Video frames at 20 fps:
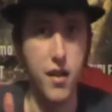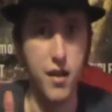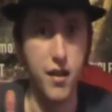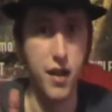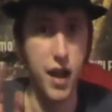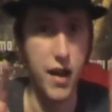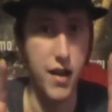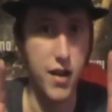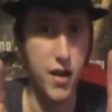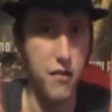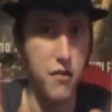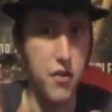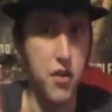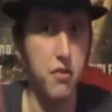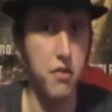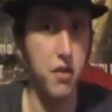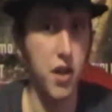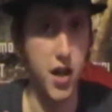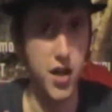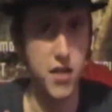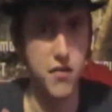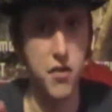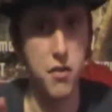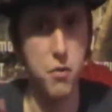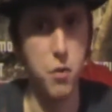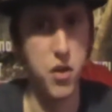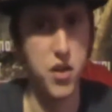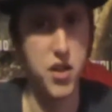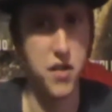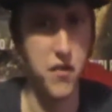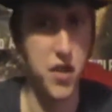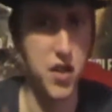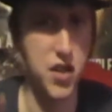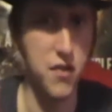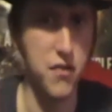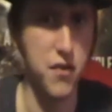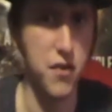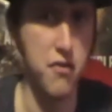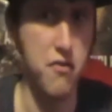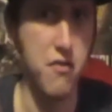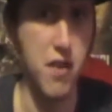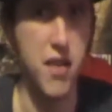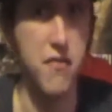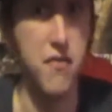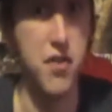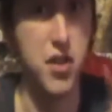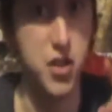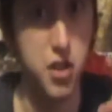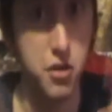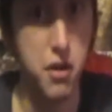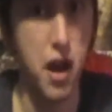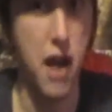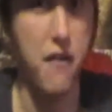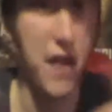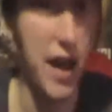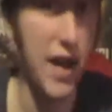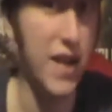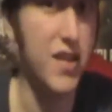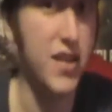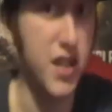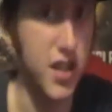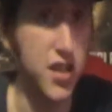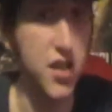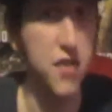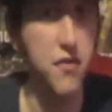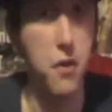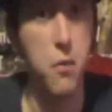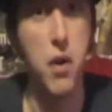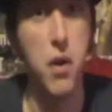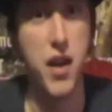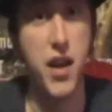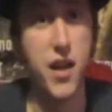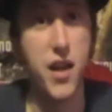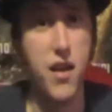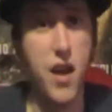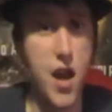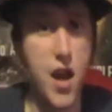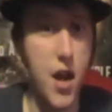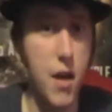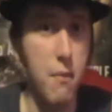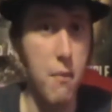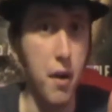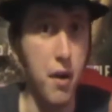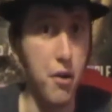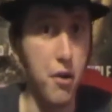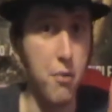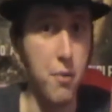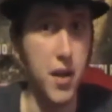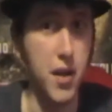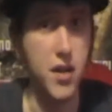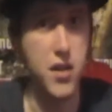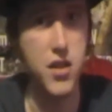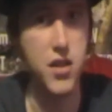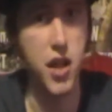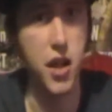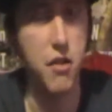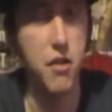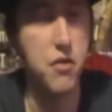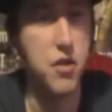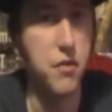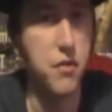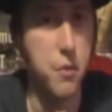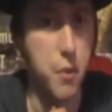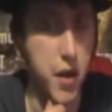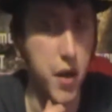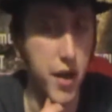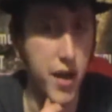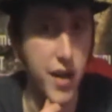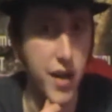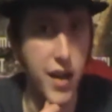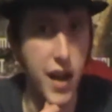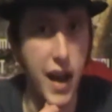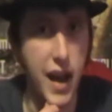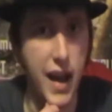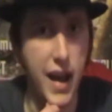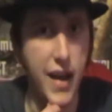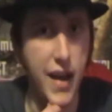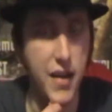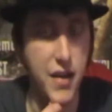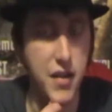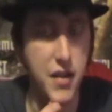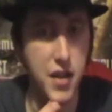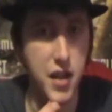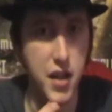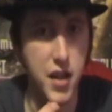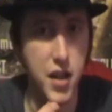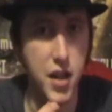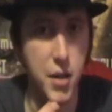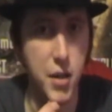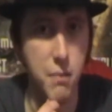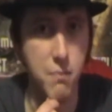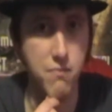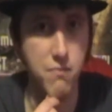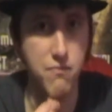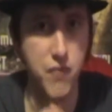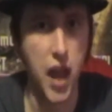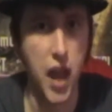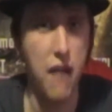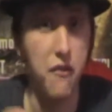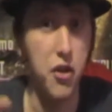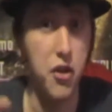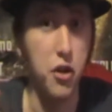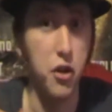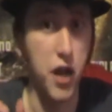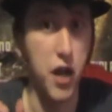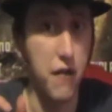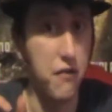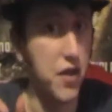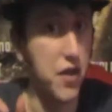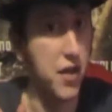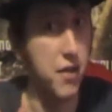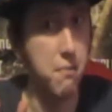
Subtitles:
any of you guys who are watching this on the thread that do have access to the wiki, by all means go to the wiki and have a look at the